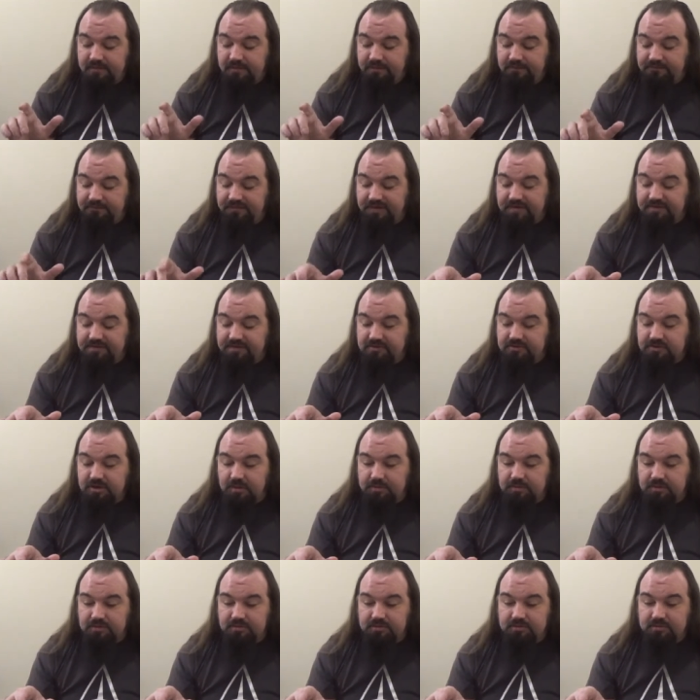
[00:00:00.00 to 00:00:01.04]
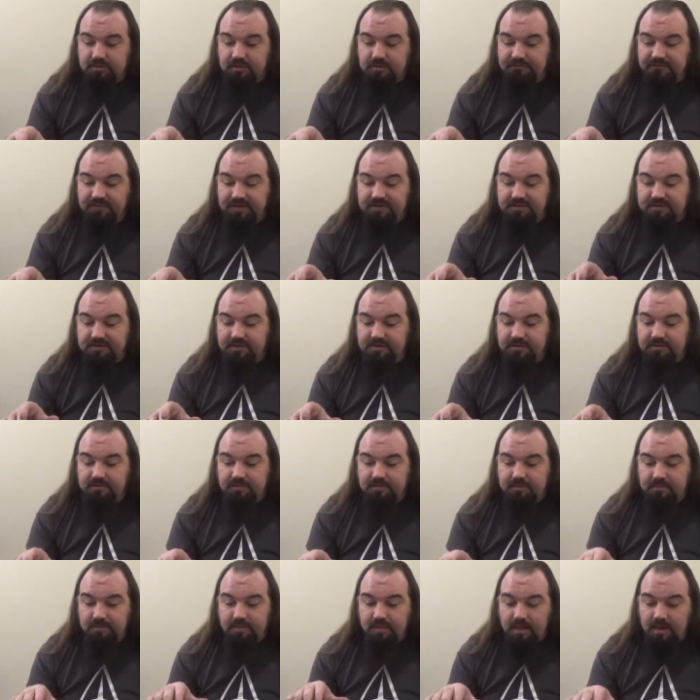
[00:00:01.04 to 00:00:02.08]
fix the trouble, or fix the
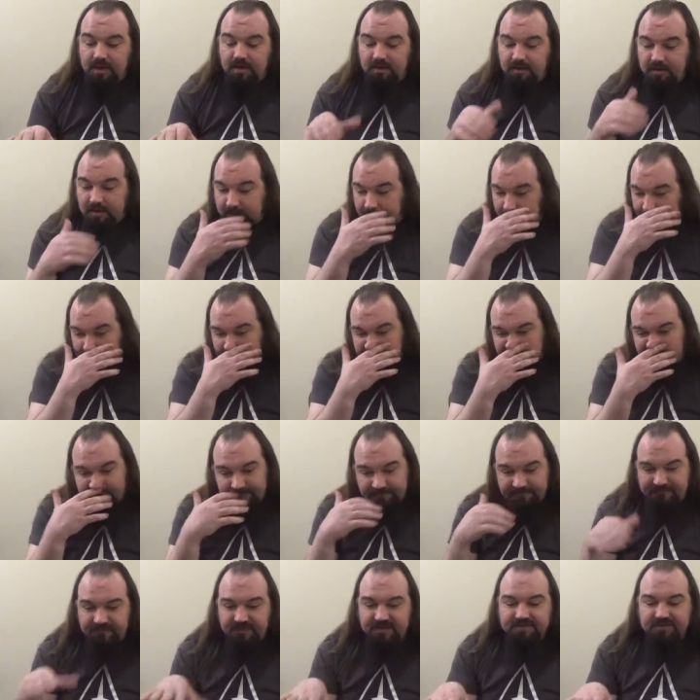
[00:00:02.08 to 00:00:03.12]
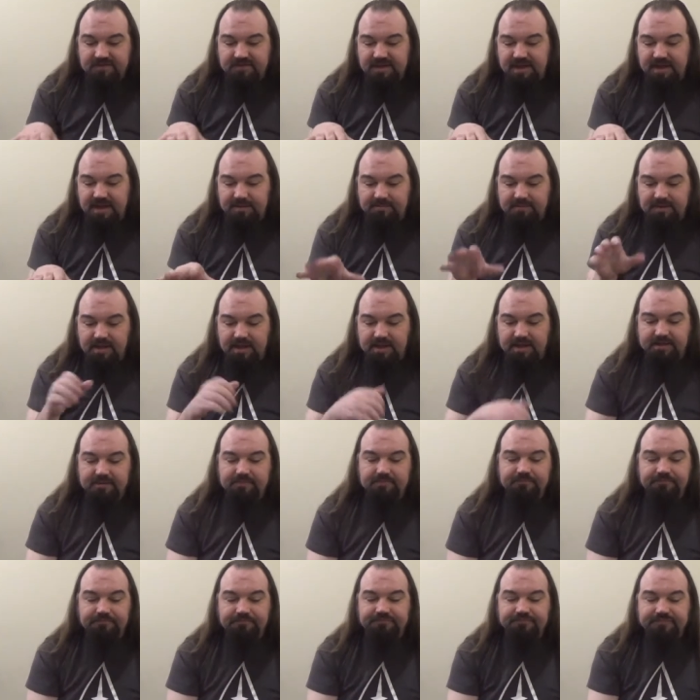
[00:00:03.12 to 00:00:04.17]
fix the timeline,
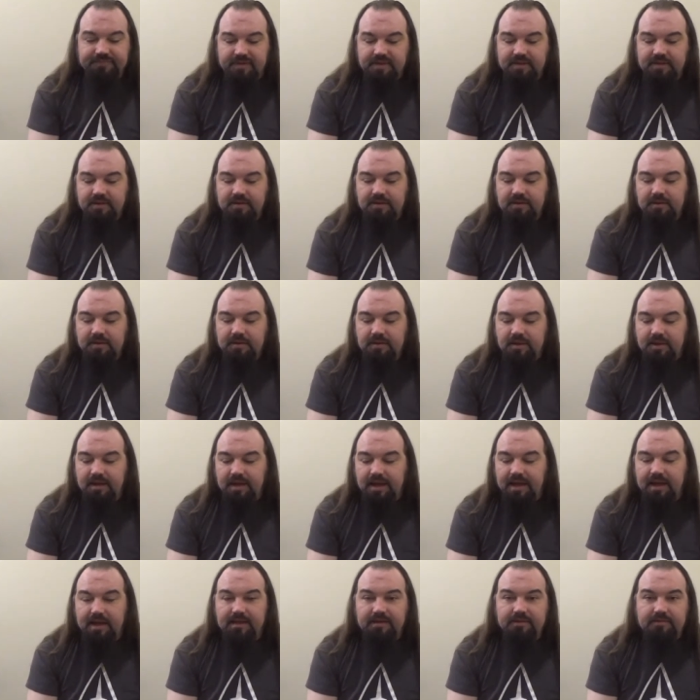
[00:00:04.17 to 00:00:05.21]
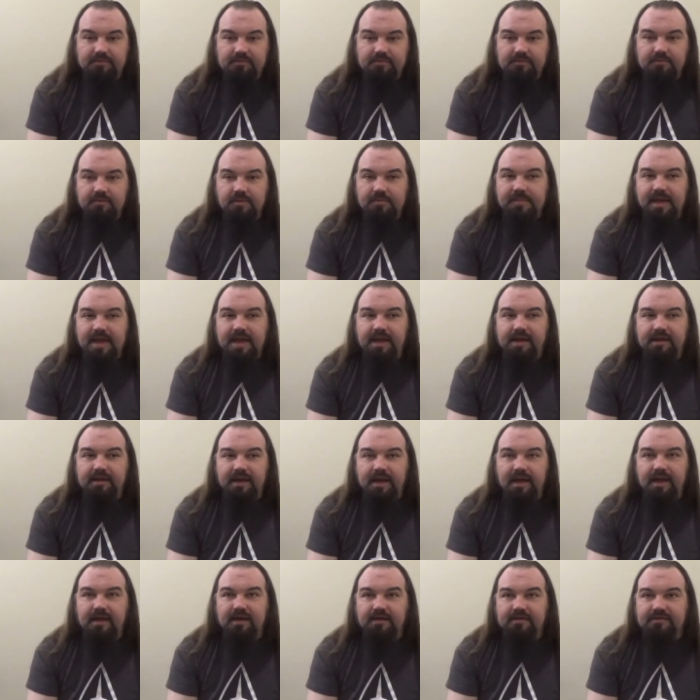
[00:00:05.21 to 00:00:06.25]
and remain
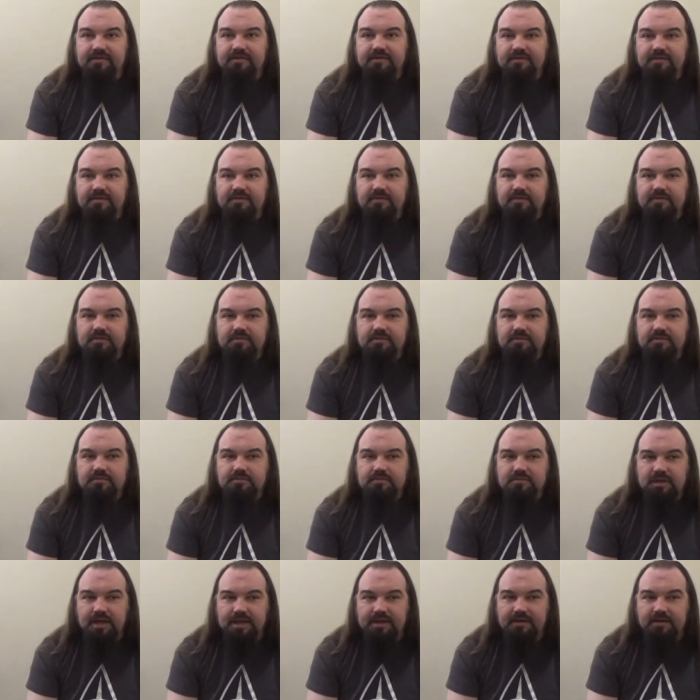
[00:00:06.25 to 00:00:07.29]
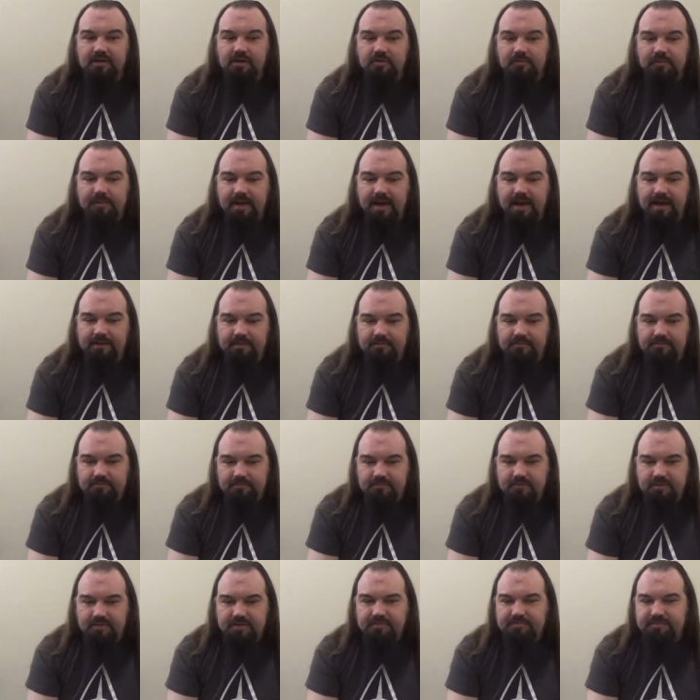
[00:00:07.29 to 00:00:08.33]
as and go and
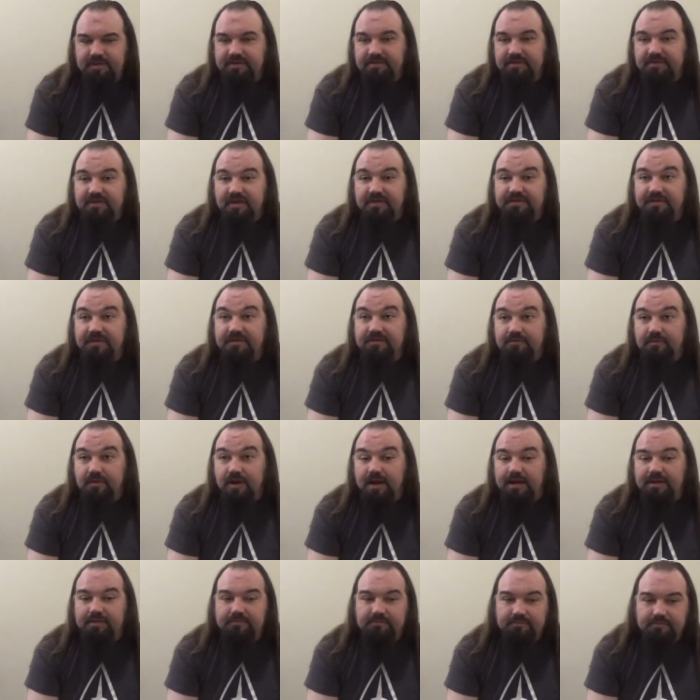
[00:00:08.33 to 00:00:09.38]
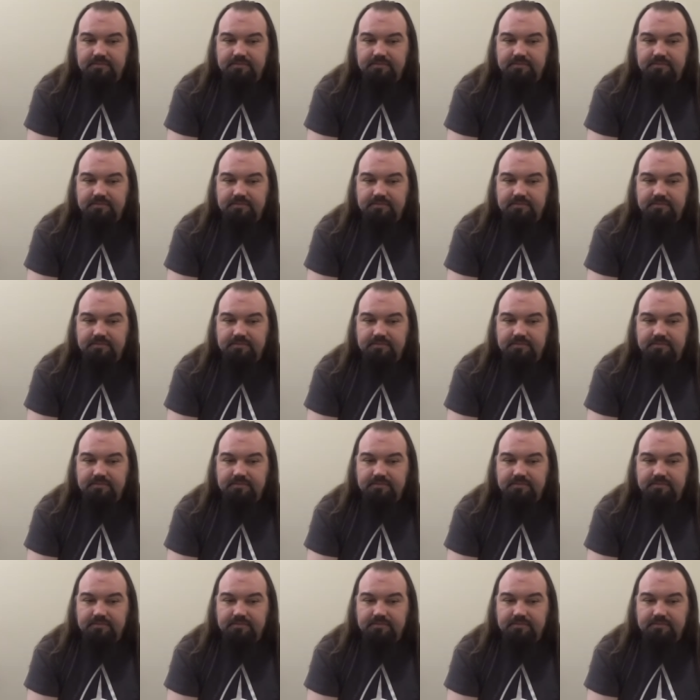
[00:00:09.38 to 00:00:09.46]
basically set things right.